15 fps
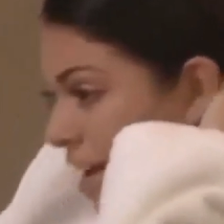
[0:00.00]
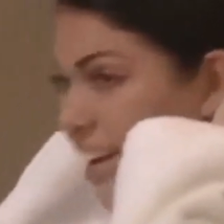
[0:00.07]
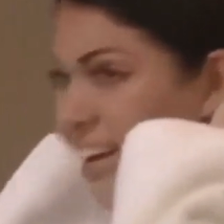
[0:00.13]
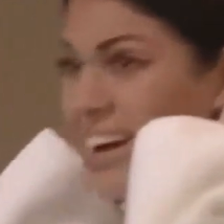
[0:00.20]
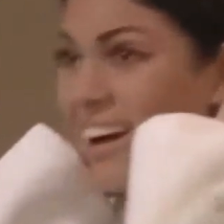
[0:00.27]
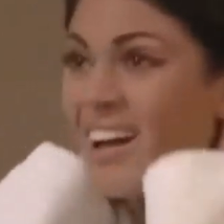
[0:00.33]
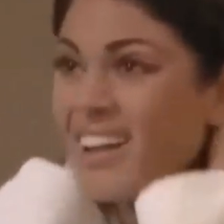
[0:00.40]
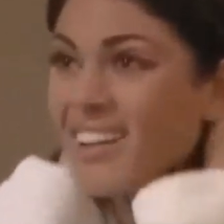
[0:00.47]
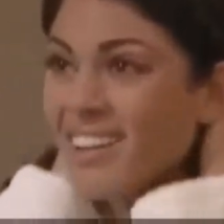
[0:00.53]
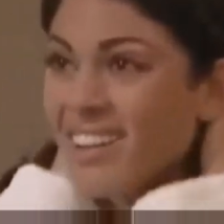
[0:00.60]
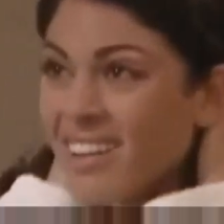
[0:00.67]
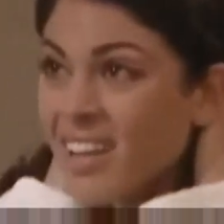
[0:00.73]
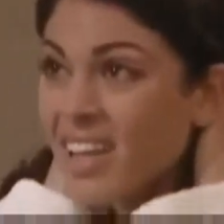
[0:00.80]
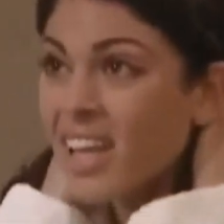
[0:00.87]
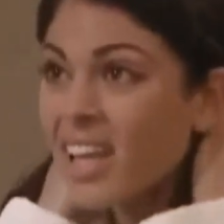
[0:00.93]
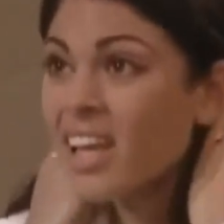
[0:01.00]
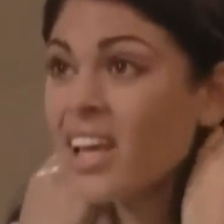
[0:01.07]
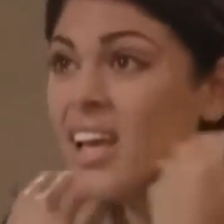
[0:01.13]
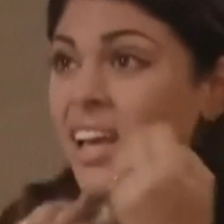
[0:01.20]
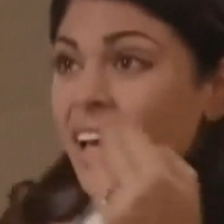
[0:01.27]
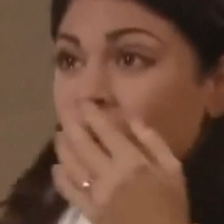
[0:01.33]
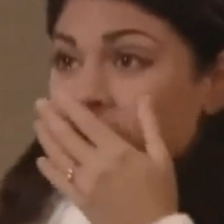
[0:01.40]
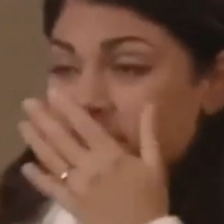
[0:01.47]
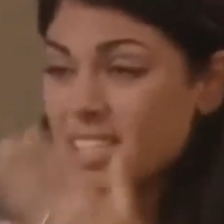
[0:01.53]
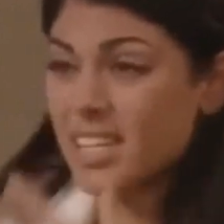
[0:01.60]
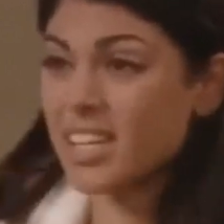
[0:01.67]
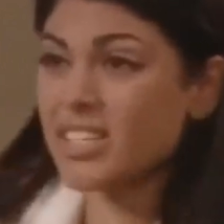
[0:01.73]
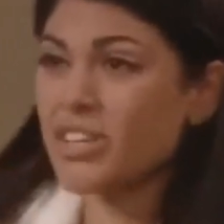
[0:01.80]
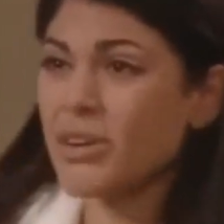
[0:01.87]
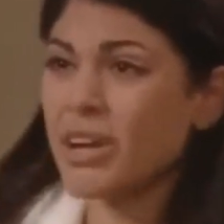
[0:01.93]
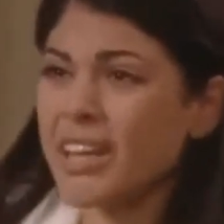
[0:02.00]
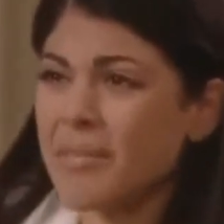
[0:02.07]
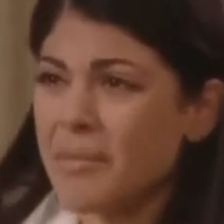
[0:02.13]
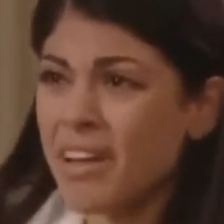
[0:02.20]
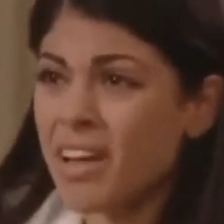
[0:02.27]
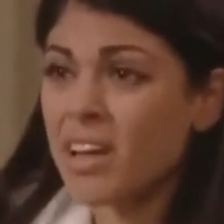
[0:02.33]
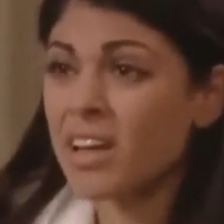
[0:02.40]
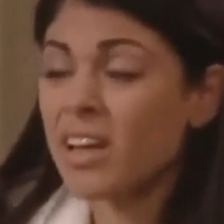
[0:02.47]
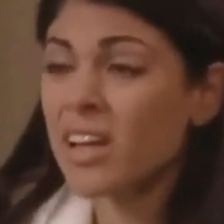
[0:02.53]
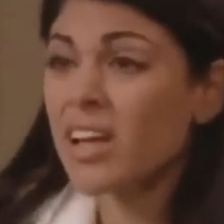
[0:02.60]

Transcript: my God. It wasn't a dream.